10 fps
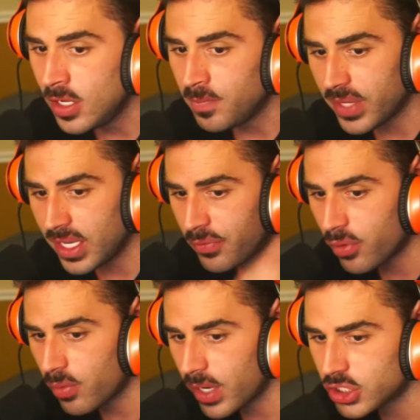
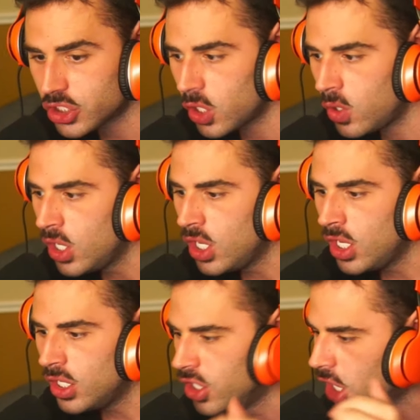Infrared Show,
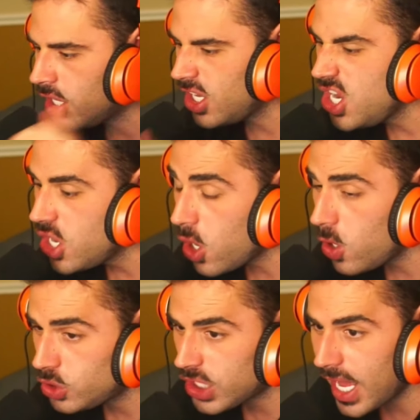not no
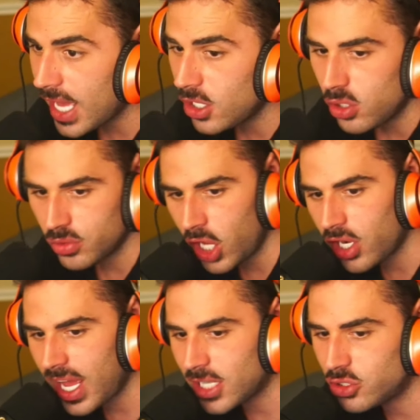channel, not
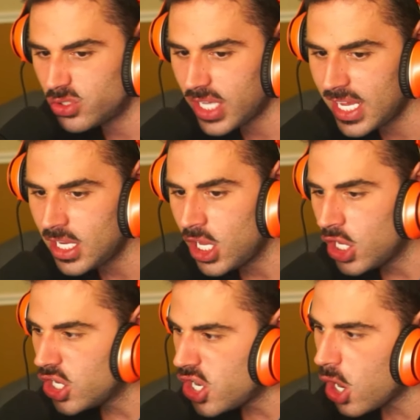Andrew Tate,
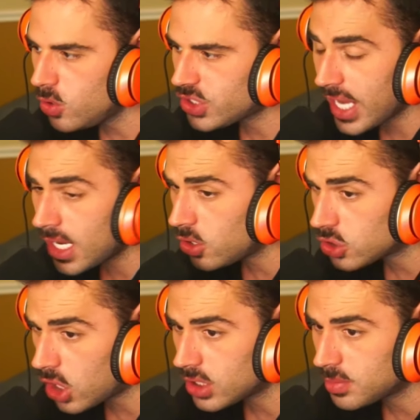no channel
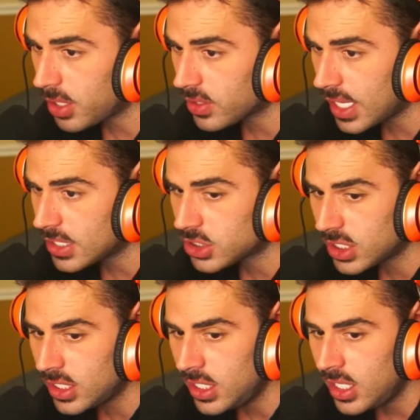talks about that
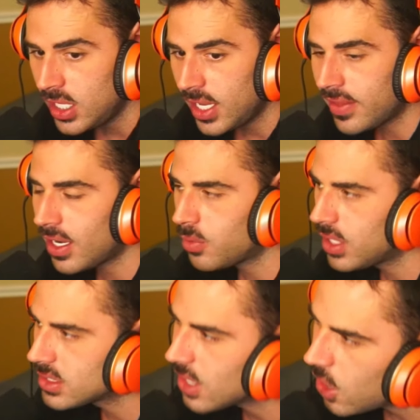shit. And then I
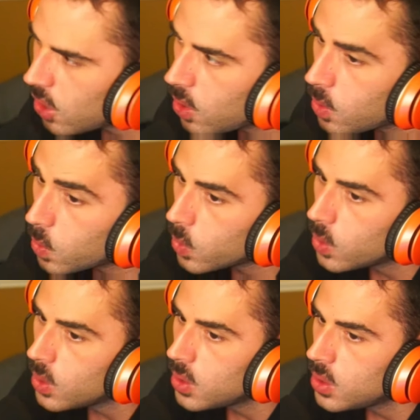realized, oh,
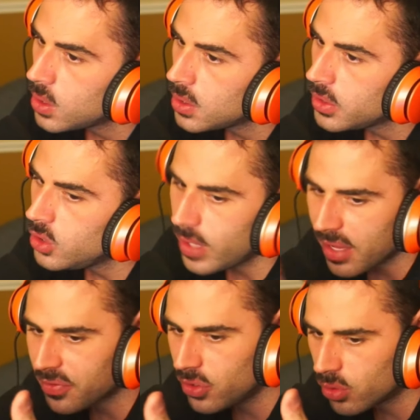you
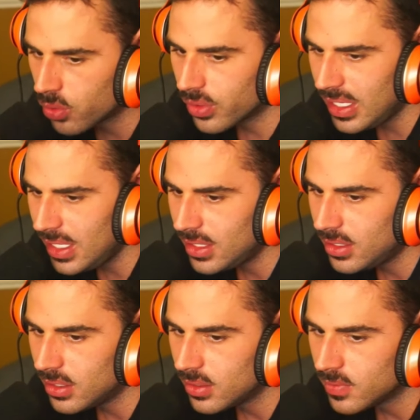have to
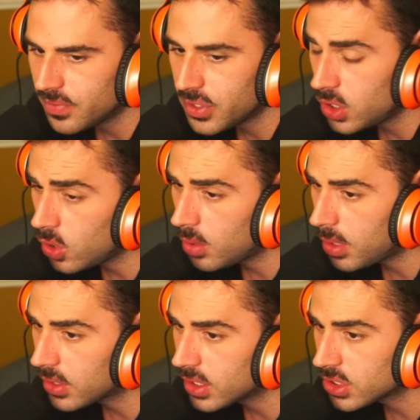read to know
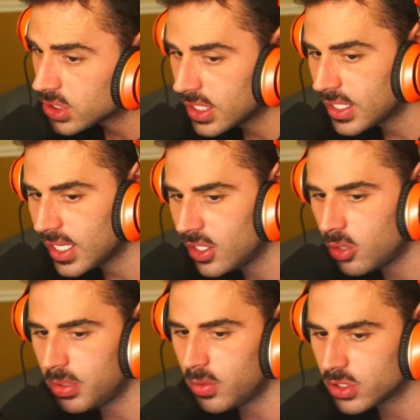about this shit. And
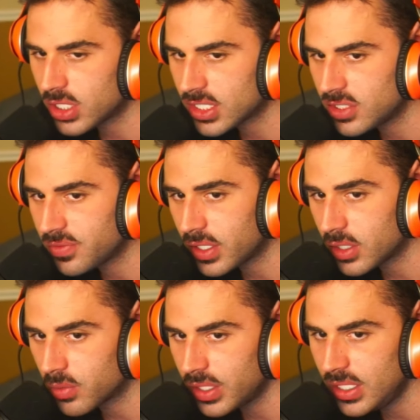nobody wants to actually fucking
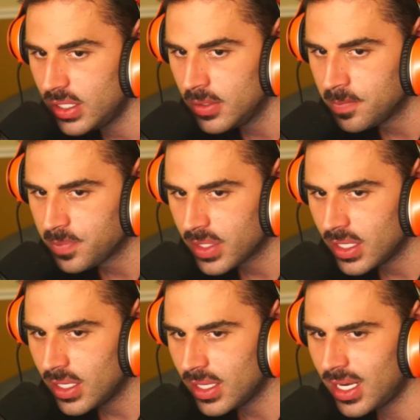read.
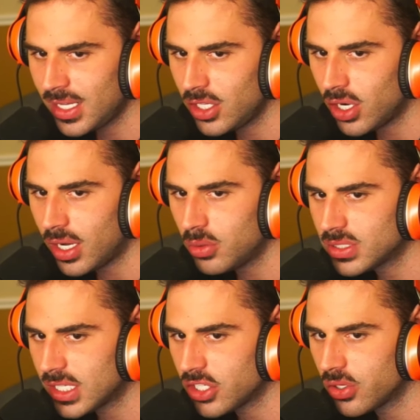And then I, you know, I was
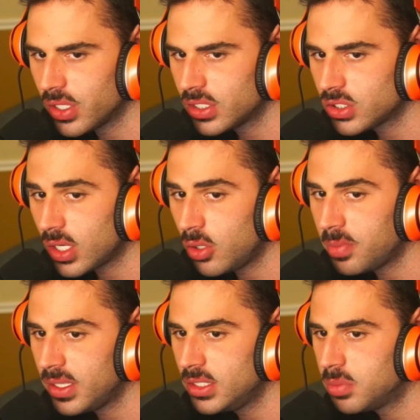like curious, so I
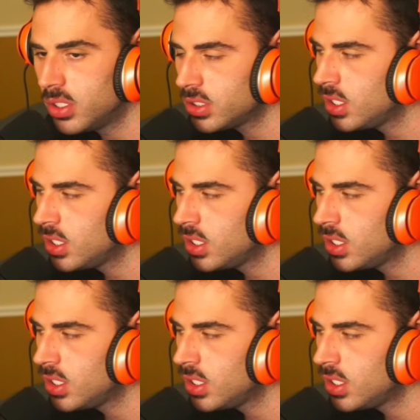opened these books.